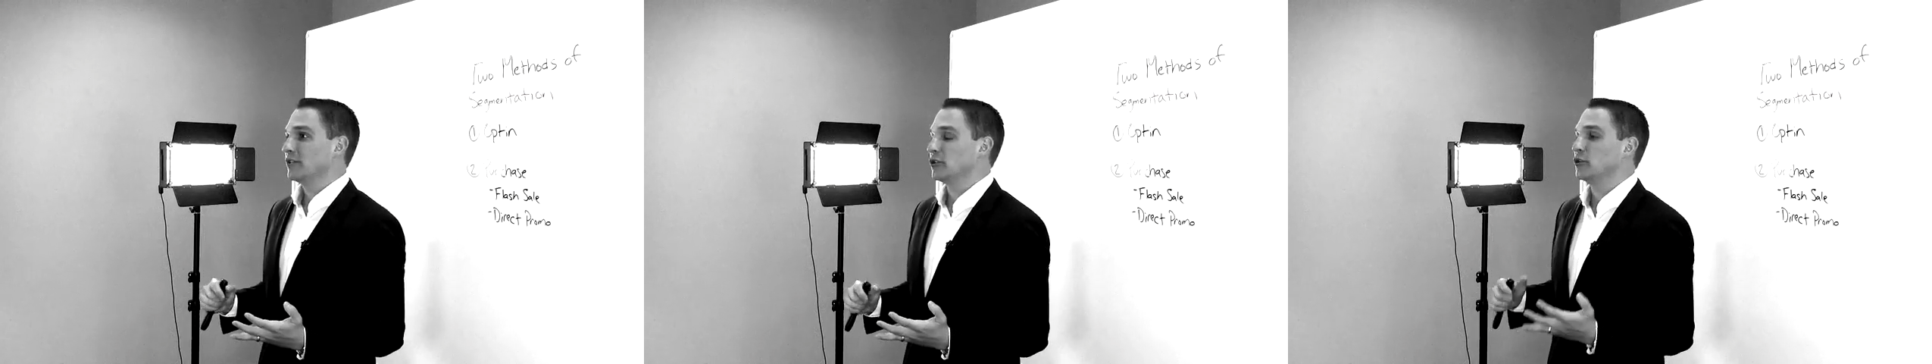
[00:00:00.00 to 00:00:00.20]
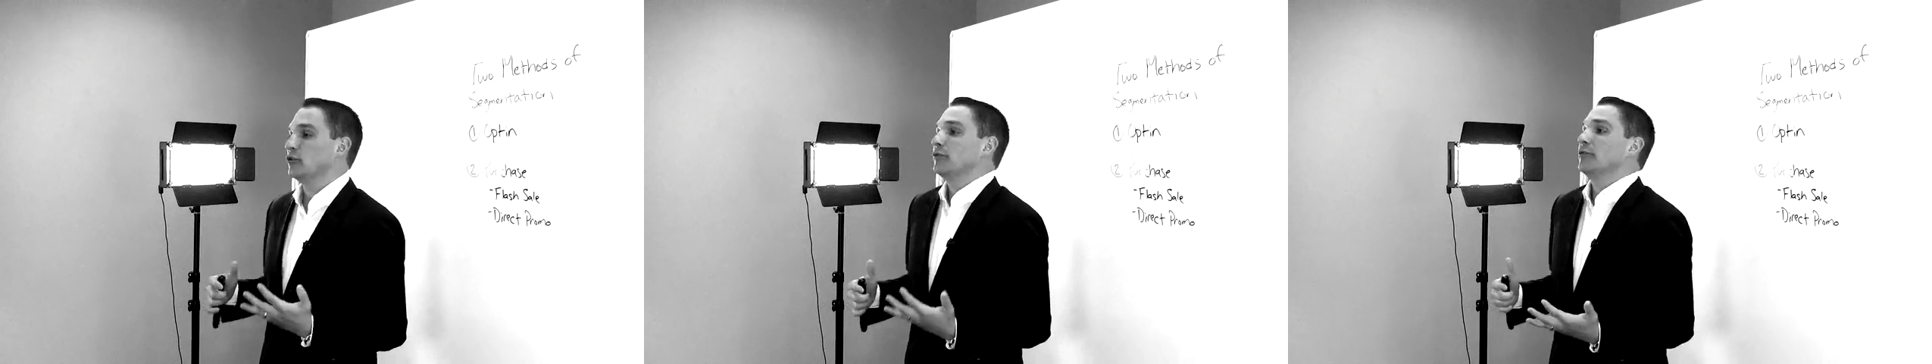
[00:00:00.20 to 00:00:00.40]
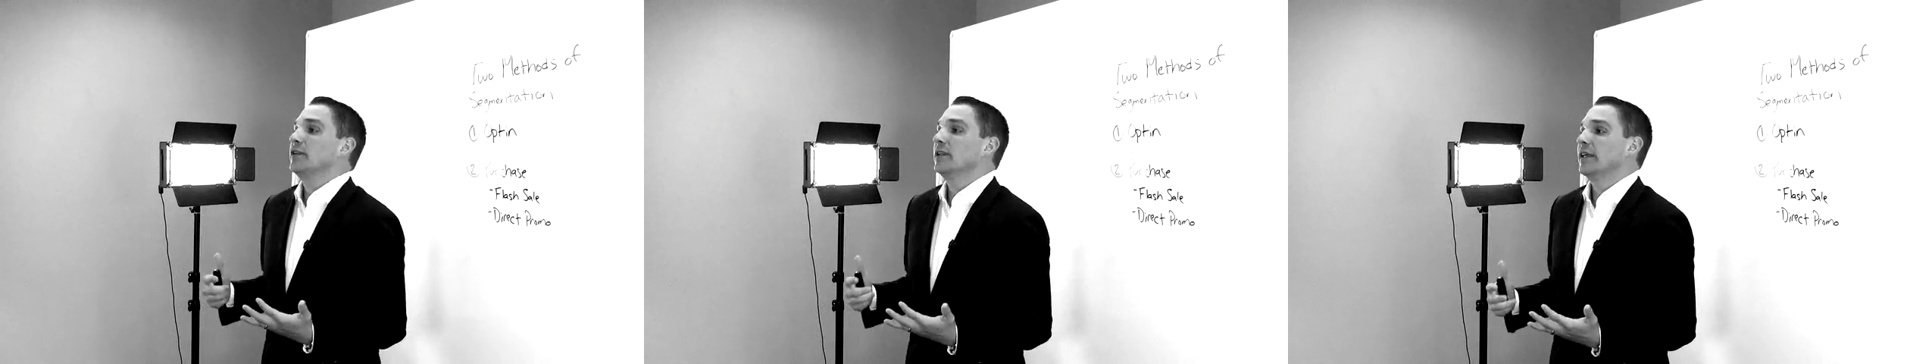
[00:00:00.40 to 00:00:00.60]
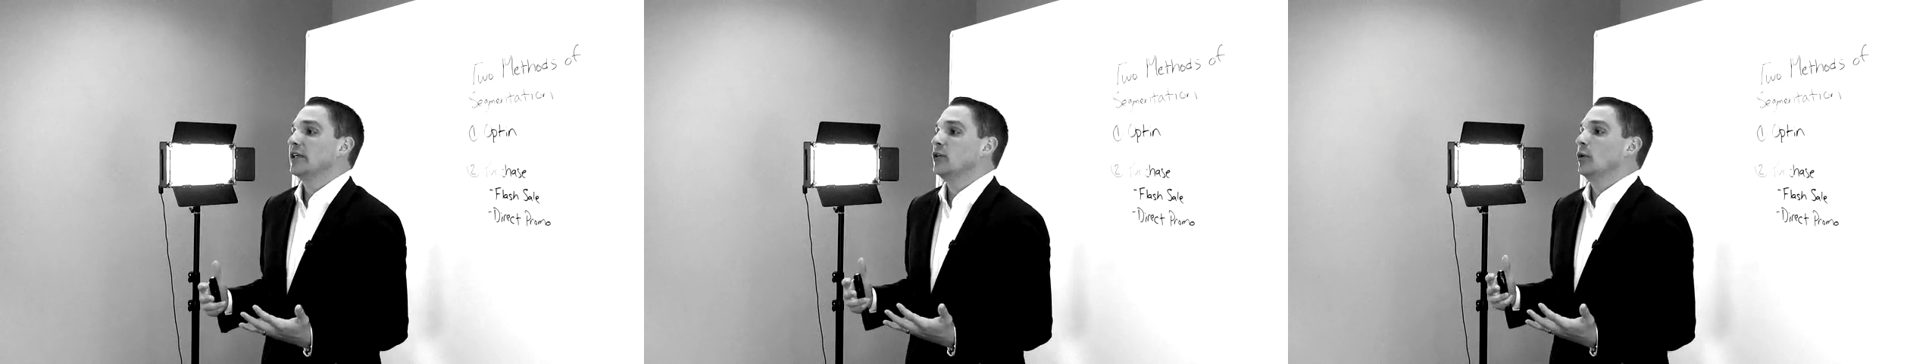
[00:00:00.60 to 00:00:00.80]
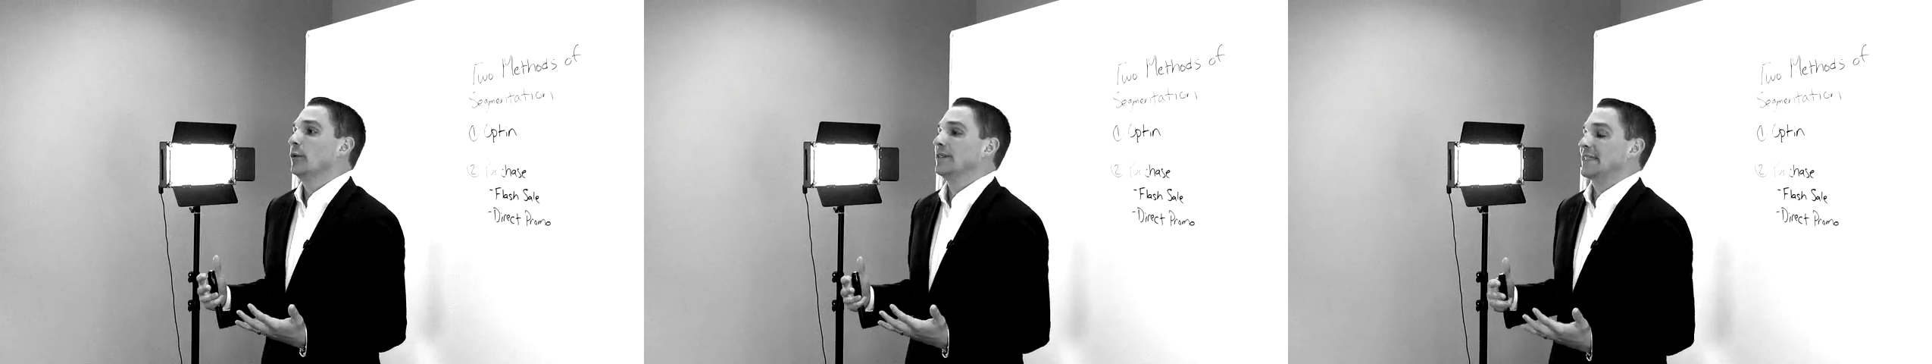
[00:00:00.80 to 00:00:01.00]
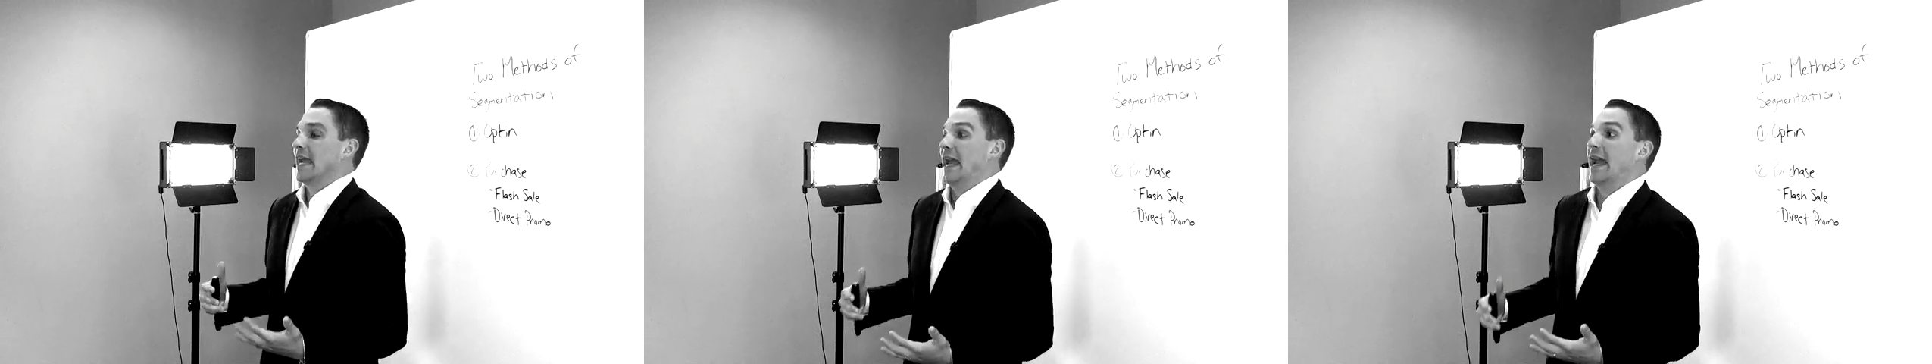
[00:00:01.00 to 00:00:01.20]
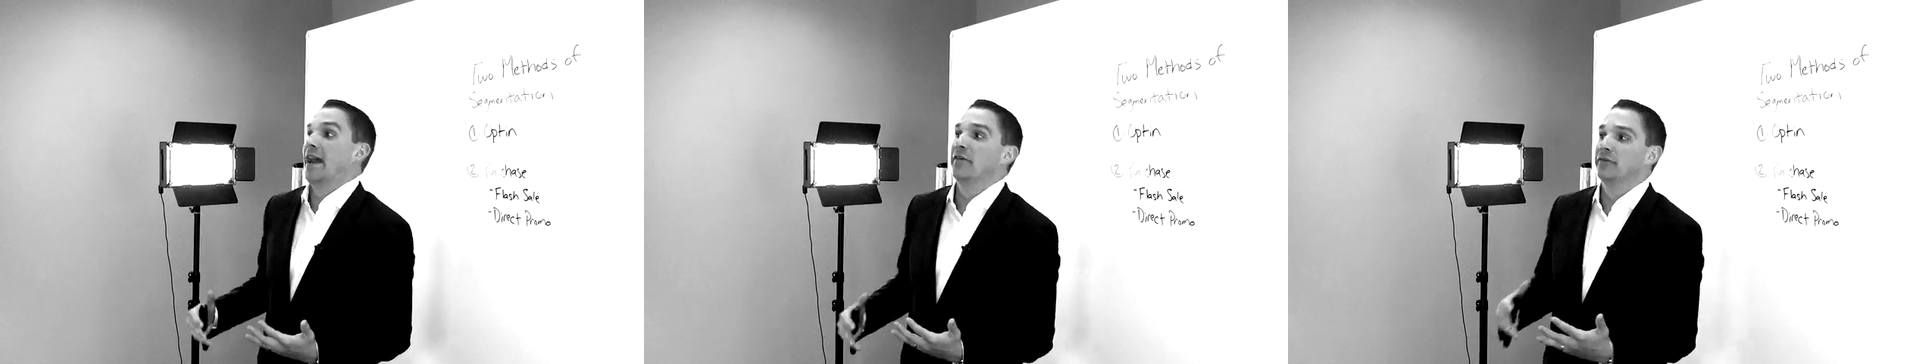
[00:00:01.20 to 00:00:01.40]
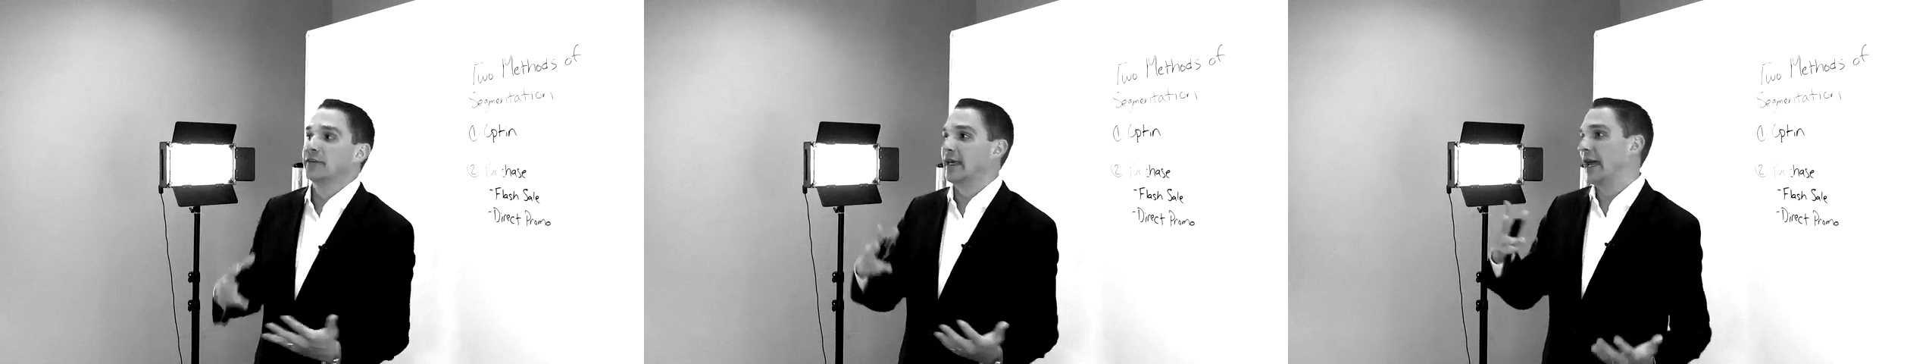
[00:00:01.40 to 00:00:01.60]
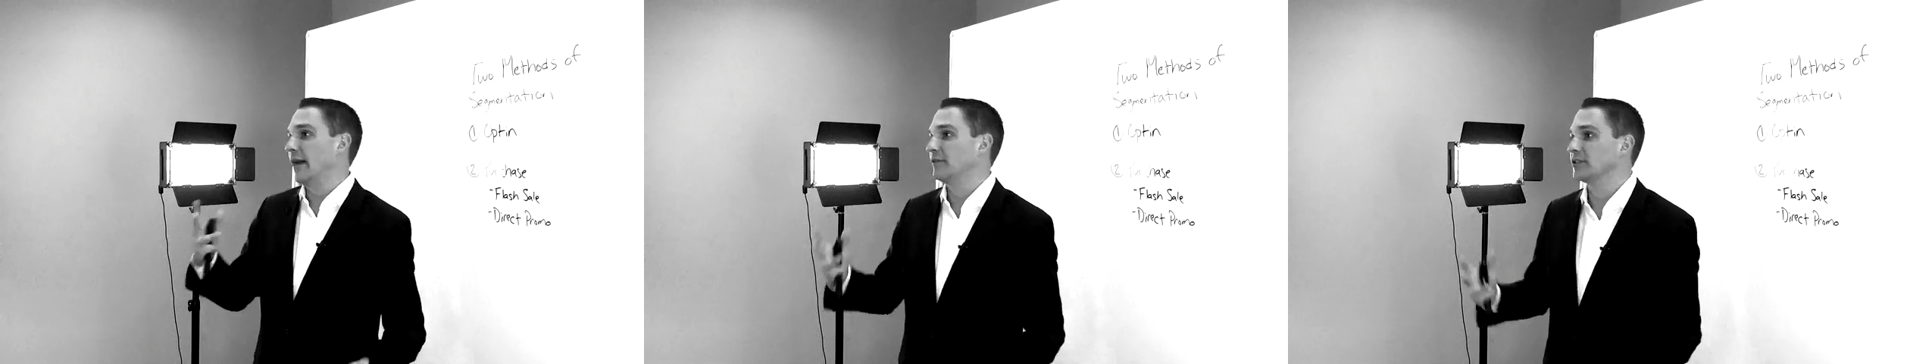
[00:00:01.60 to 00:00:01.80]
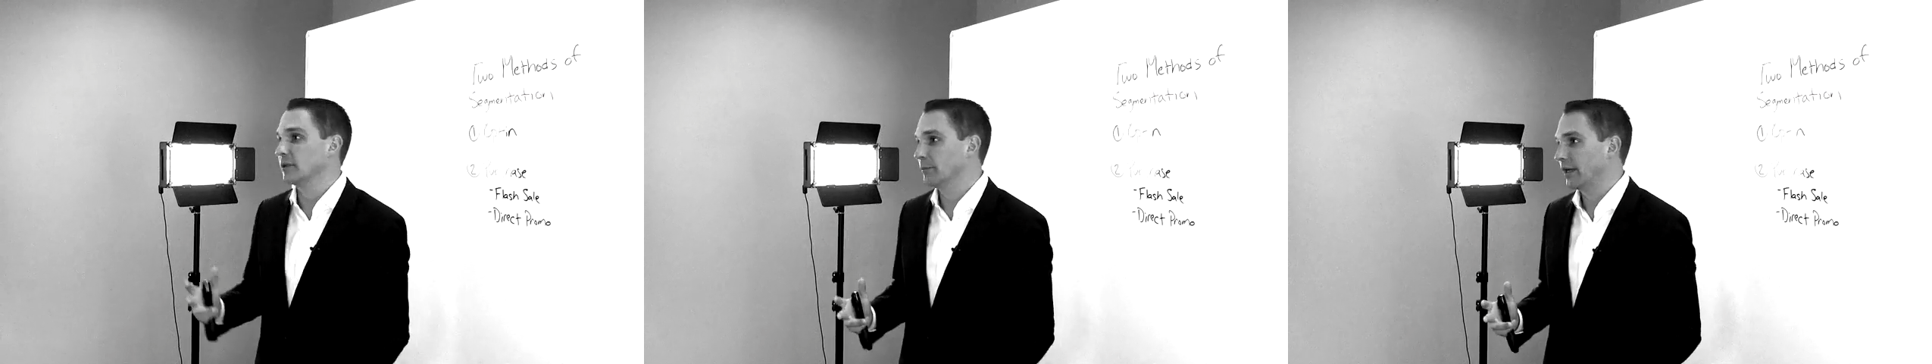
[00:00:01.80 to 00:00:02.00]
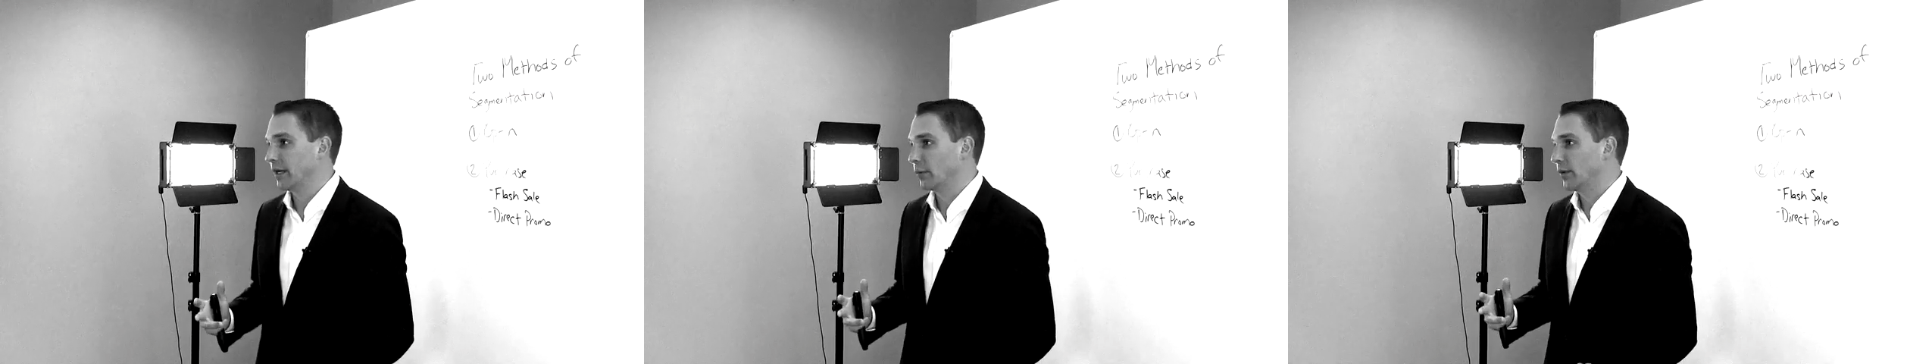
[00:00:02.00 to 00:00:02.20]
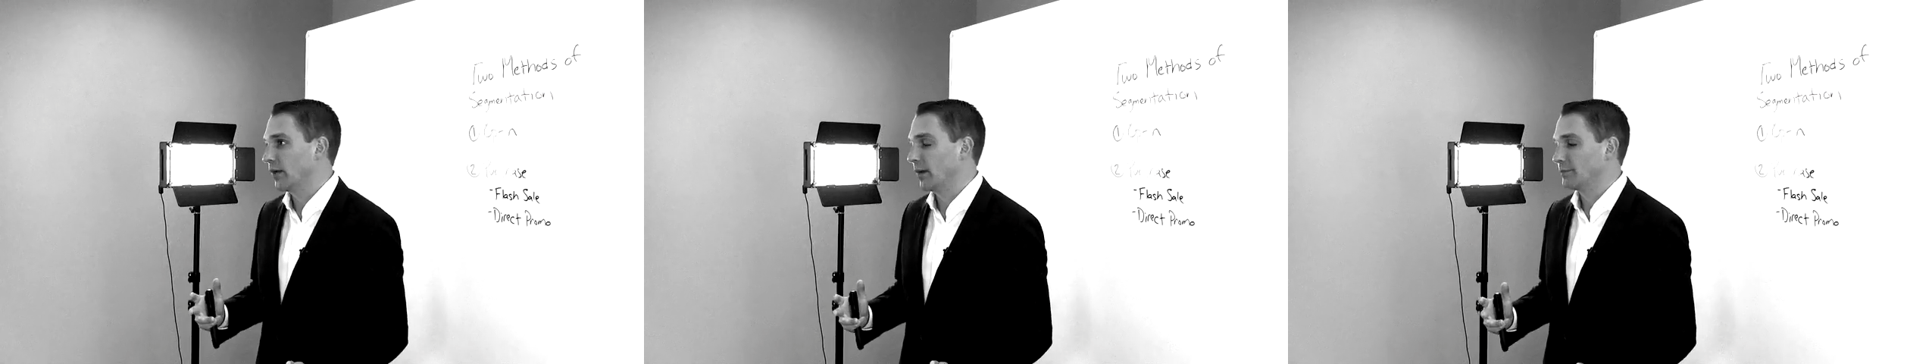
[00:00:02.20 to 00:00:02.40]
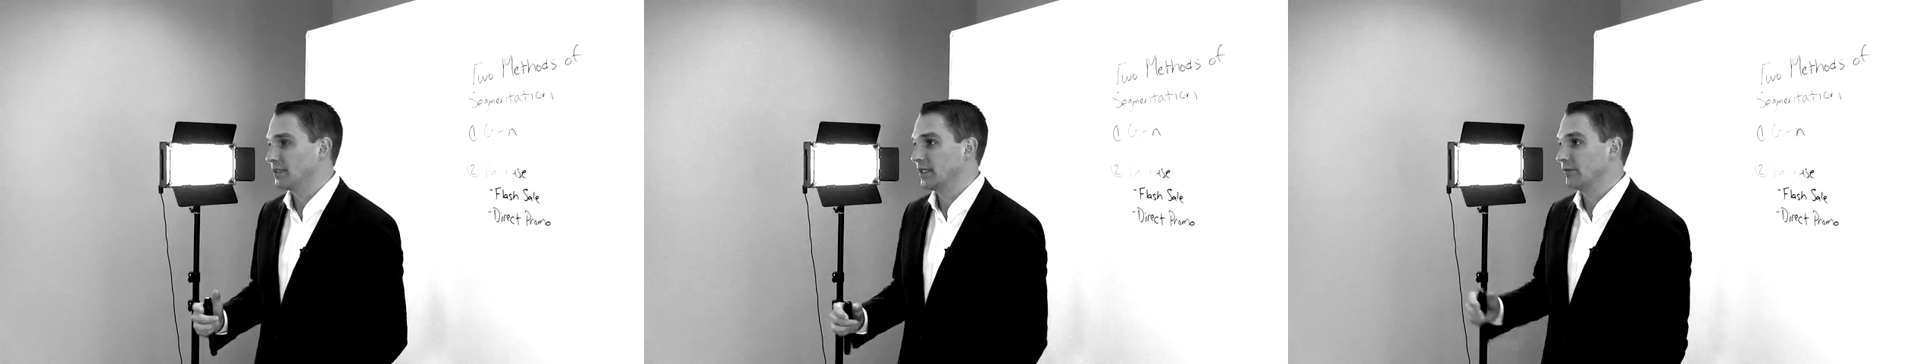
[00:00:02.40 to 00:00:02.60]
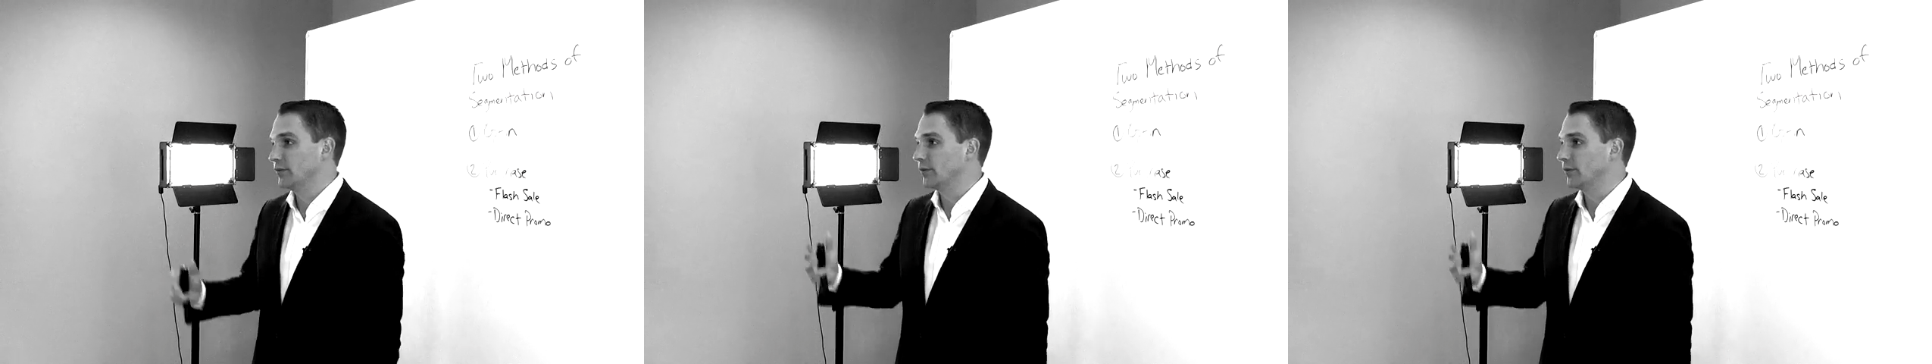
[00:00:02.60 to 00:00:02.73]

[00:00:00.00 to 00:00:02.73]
So don't feel like you always have to have somebody re-opt in.